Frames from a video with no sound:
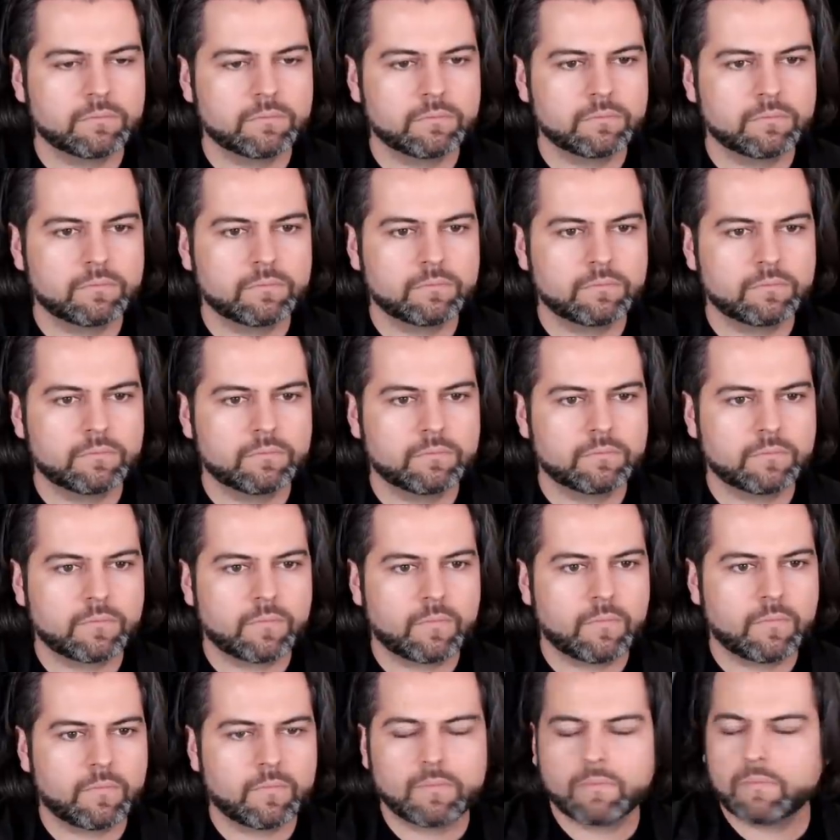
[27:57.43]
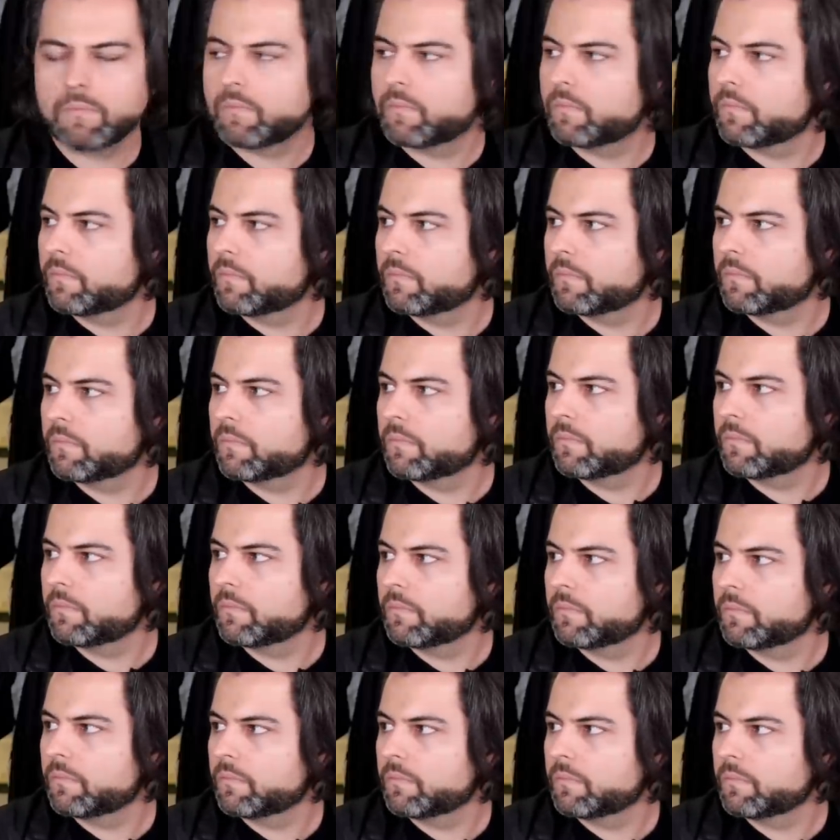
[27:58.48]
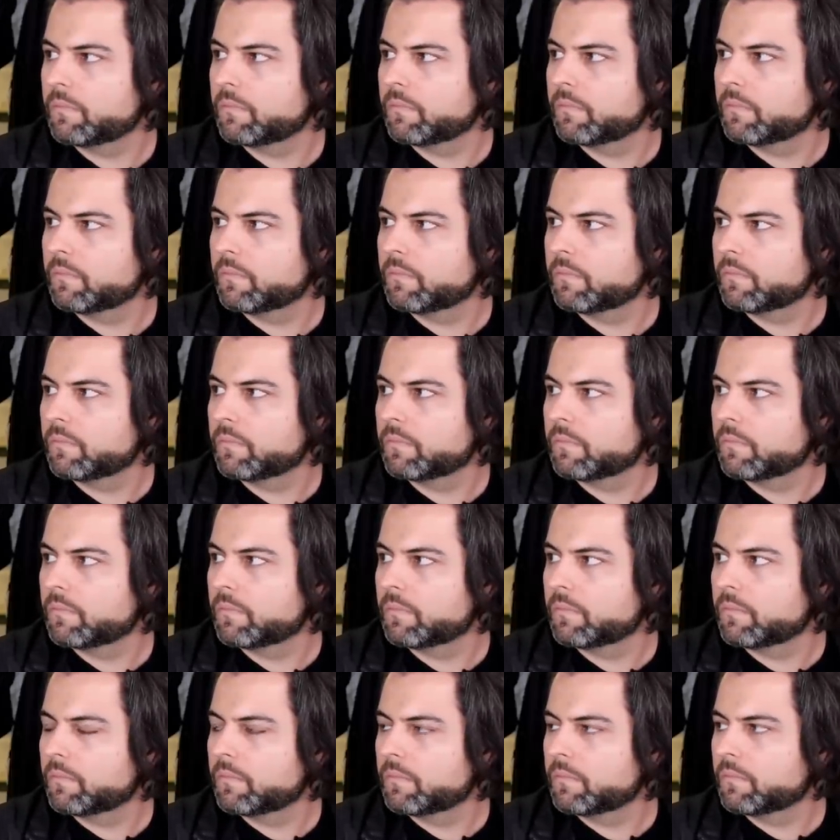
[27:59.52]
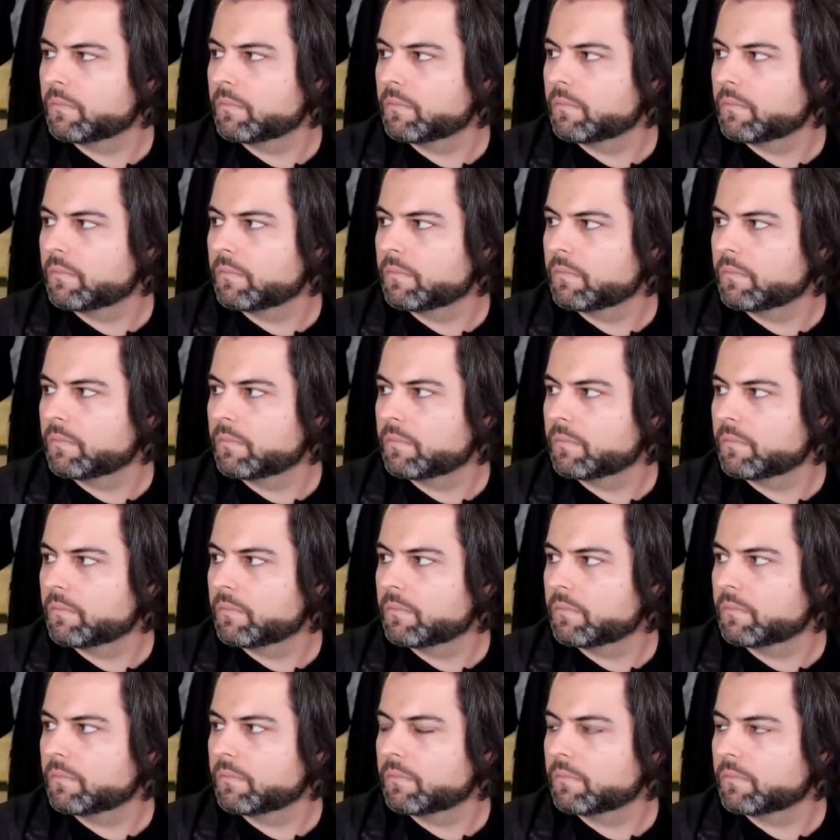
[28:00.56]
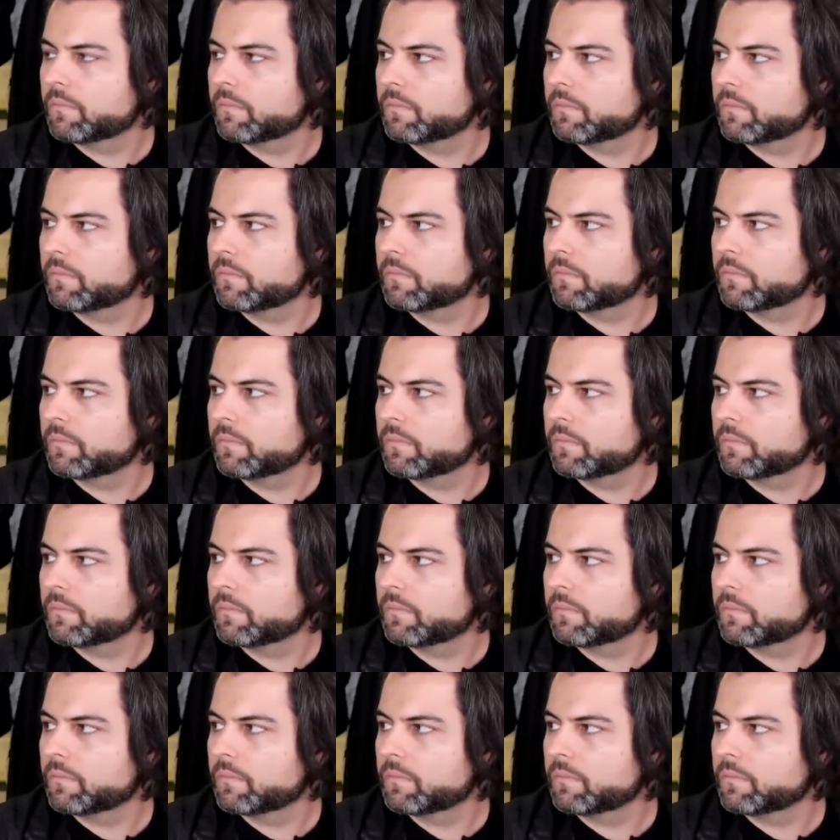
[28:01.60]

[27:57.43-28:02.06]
No words are spoken by the person on screen.